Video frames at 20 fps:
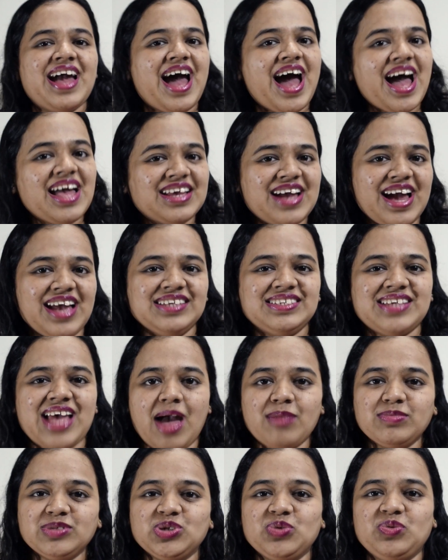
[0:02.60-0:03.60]
Hi guys,
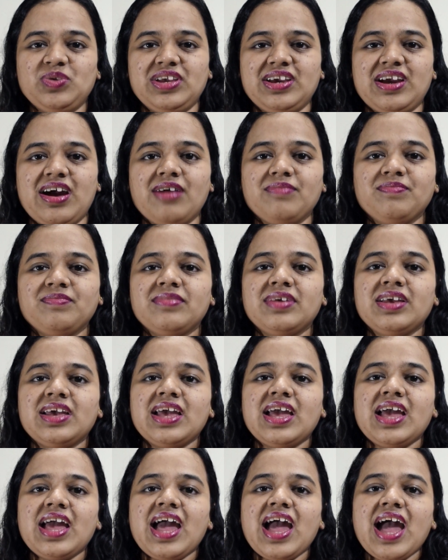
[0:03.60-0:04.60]
I'm Sonika.
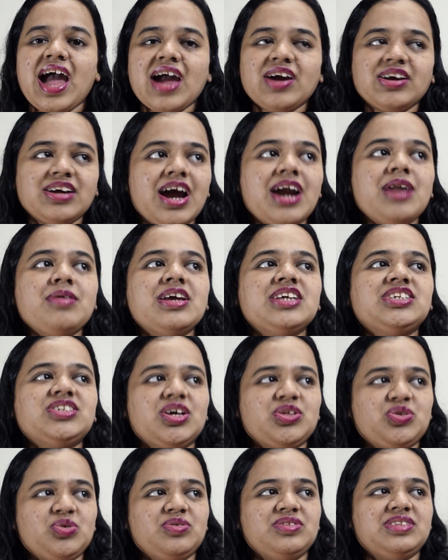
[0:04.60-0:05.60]
Ganesh
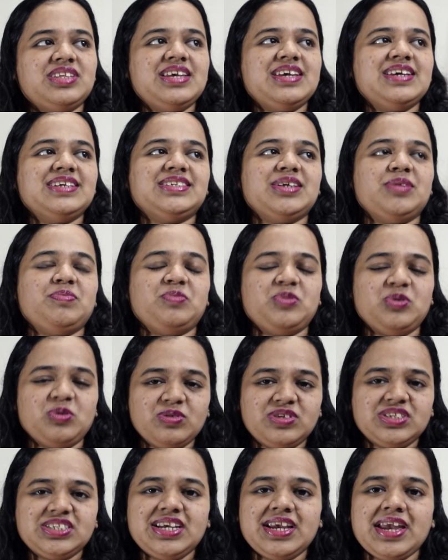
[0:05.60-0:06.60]
Chaturthi is
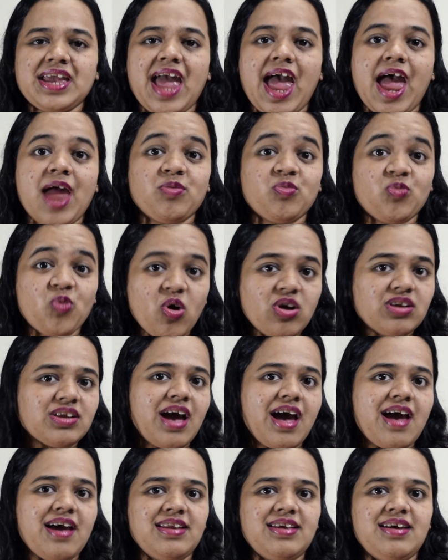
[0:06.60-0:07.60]
approaching and what
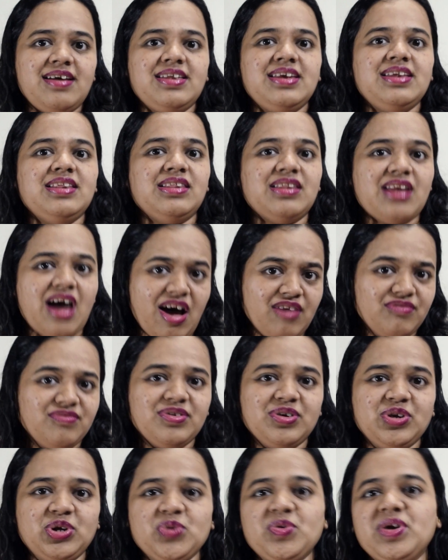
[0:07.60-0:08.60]
I really
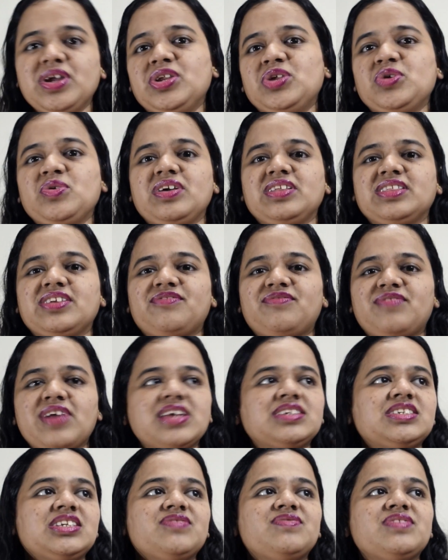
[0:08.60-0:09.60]
love doing during the
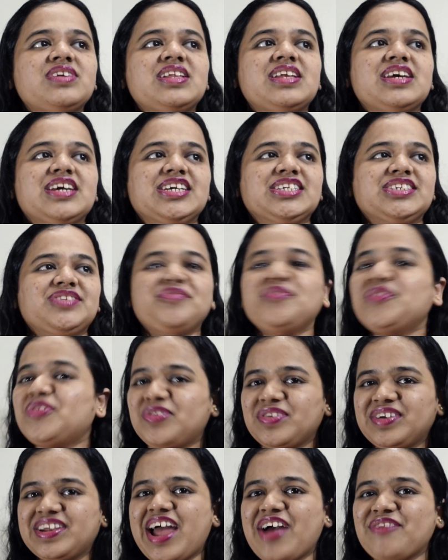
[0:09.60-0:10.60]
festival is
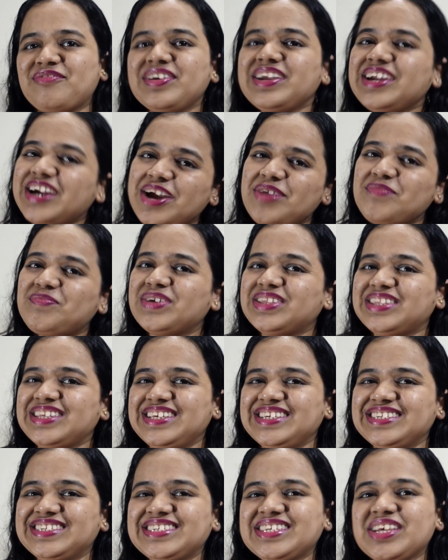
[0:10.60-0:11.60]
photographing
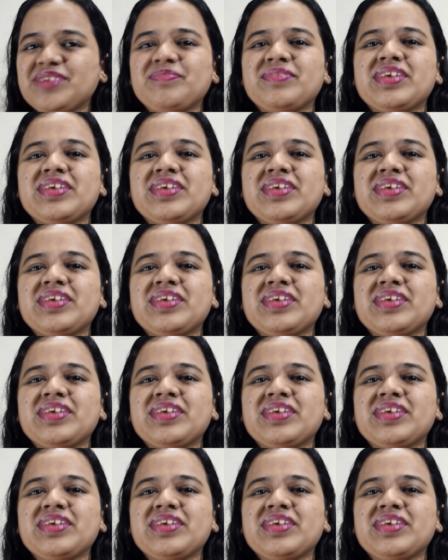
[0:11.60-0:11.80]
Ganpatis.